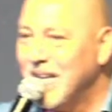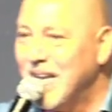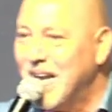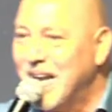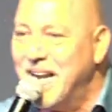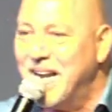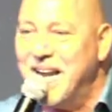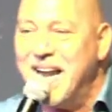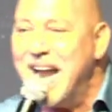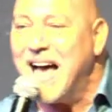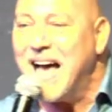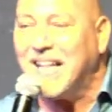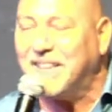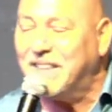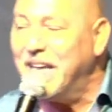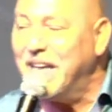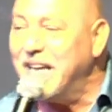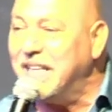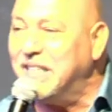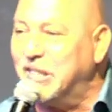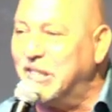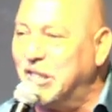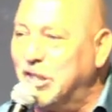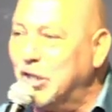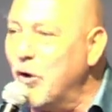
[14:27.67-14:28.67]

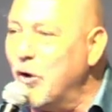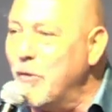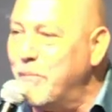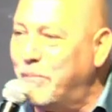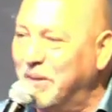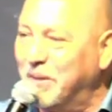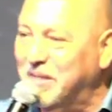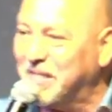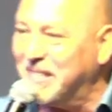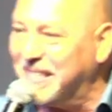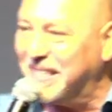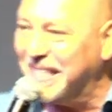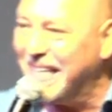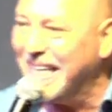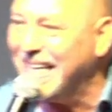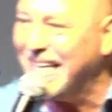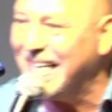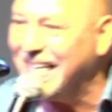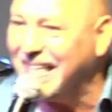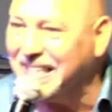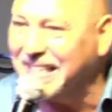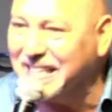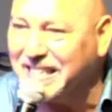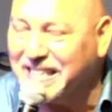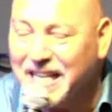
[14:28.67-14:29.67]
Nothing
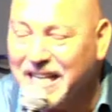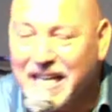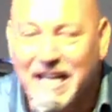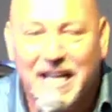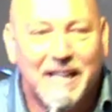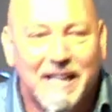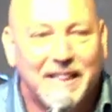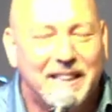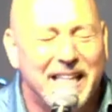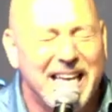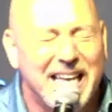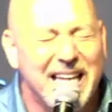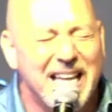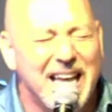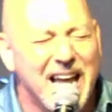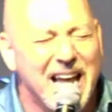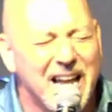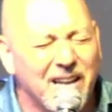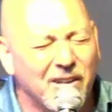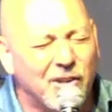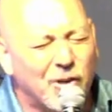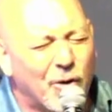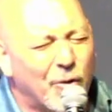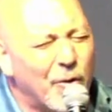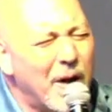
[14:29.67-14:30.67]
supersedes the
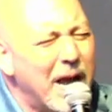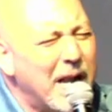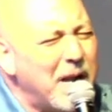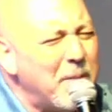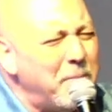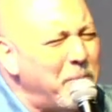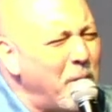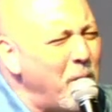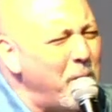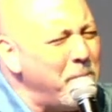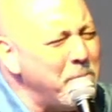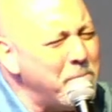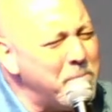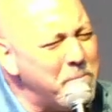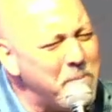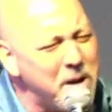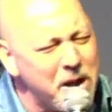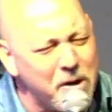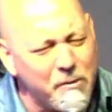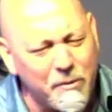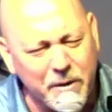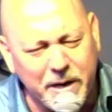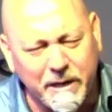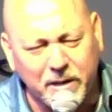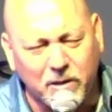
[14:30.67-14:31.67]
incredible
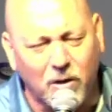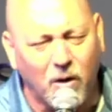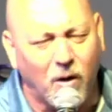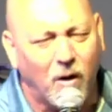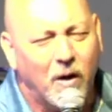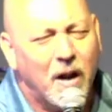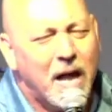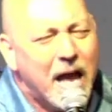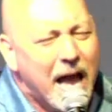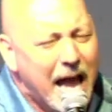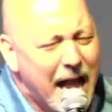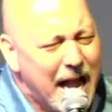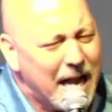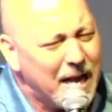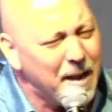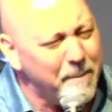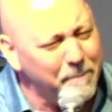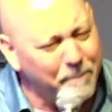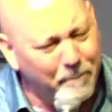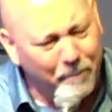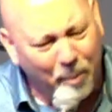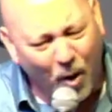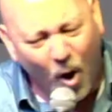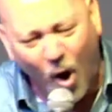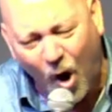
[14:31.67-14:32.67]
miracle and
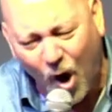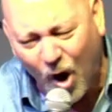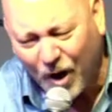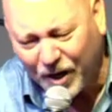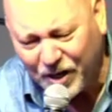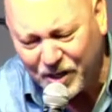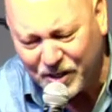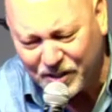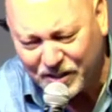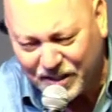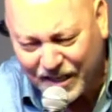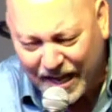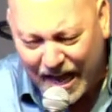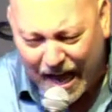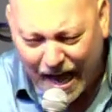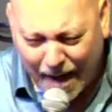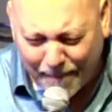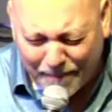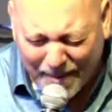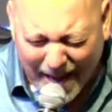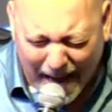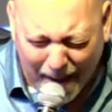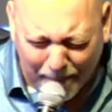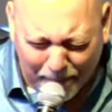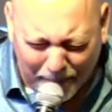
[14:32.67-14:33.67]
importance
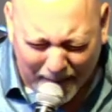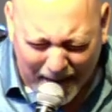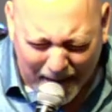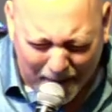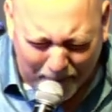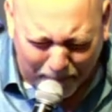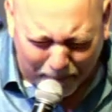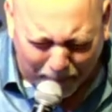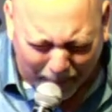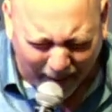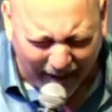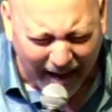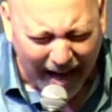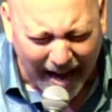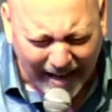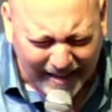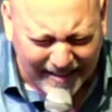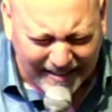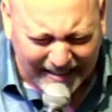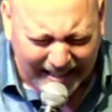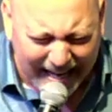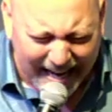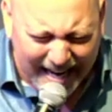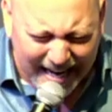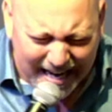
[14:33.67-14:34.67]
about being
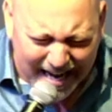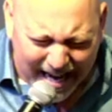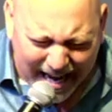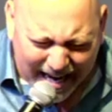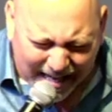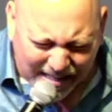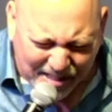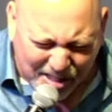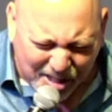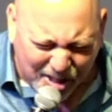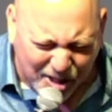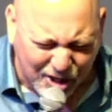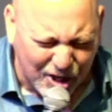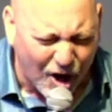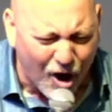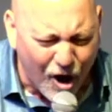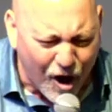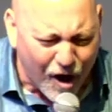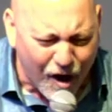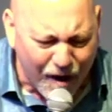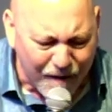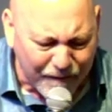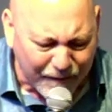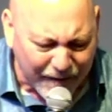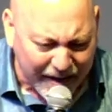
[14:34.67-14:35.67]
plugged in and
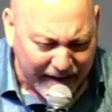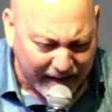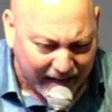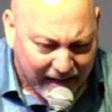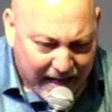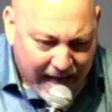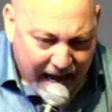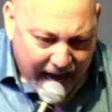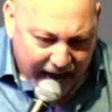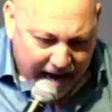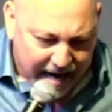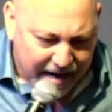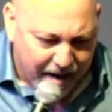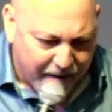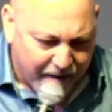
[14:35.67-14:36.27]
serving and